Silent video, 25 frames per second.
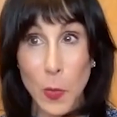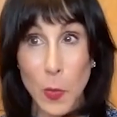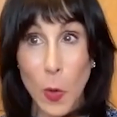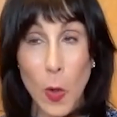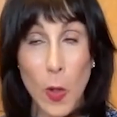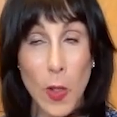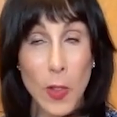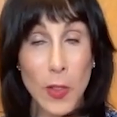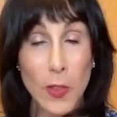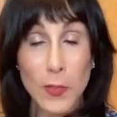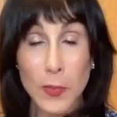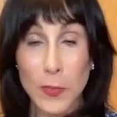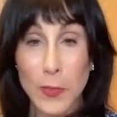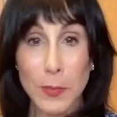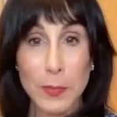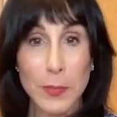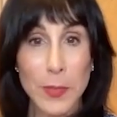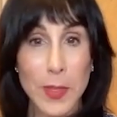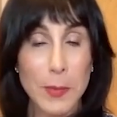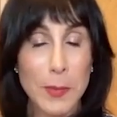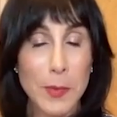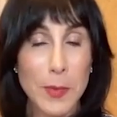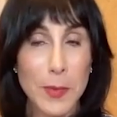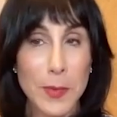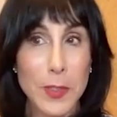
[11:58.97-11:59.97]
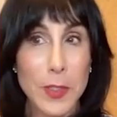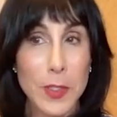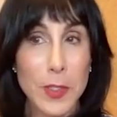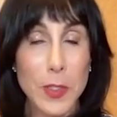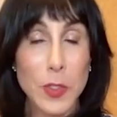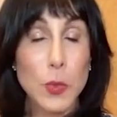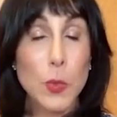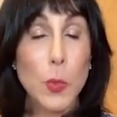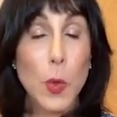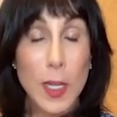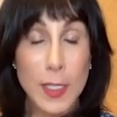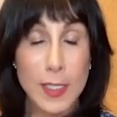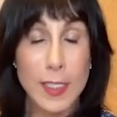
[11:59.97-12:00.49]
All of them, there,
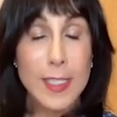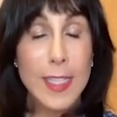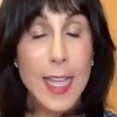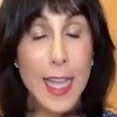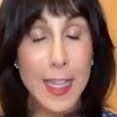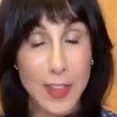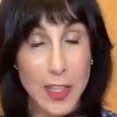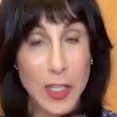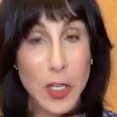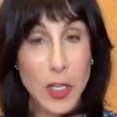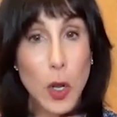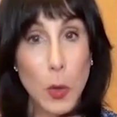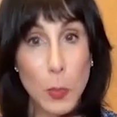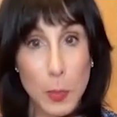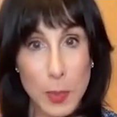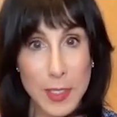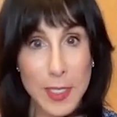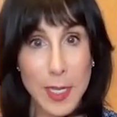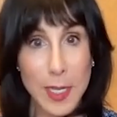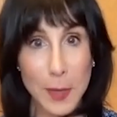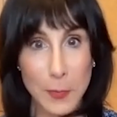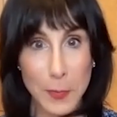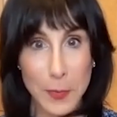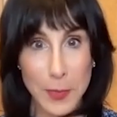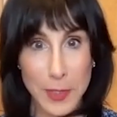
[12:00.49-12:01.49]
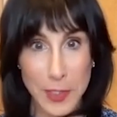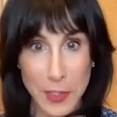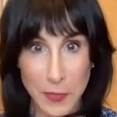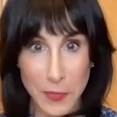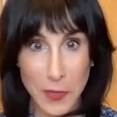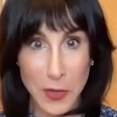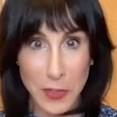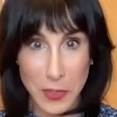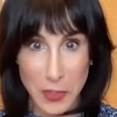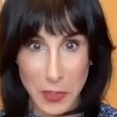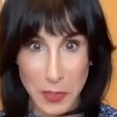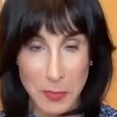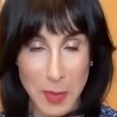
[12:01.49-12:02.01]
there's one slot that opened up
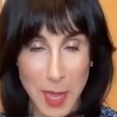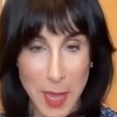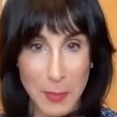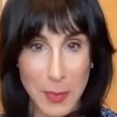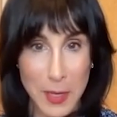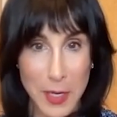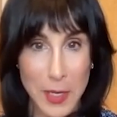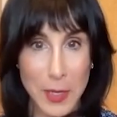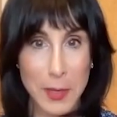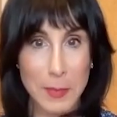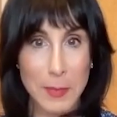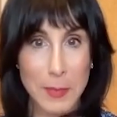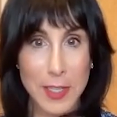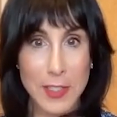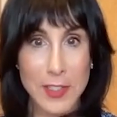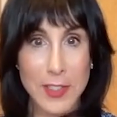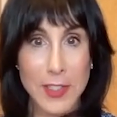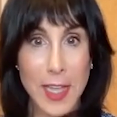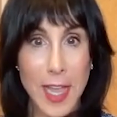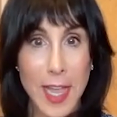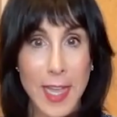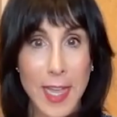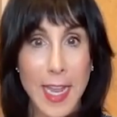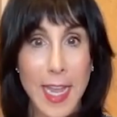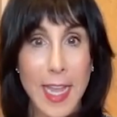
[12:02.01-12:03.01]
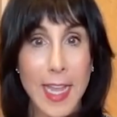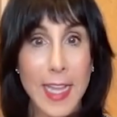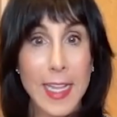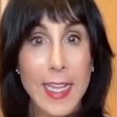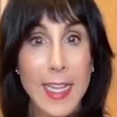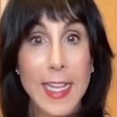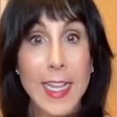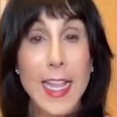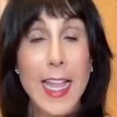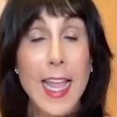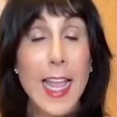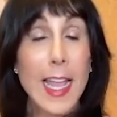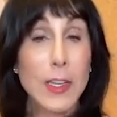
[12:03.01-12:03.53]
supposed to be up here at Mount Sinai,
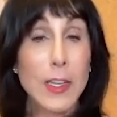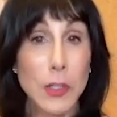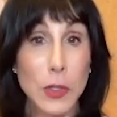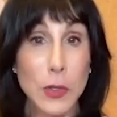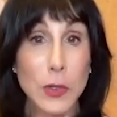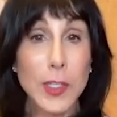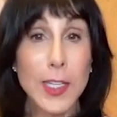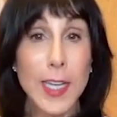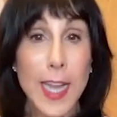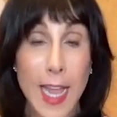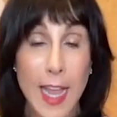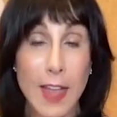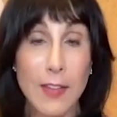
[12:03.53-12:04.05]
and you could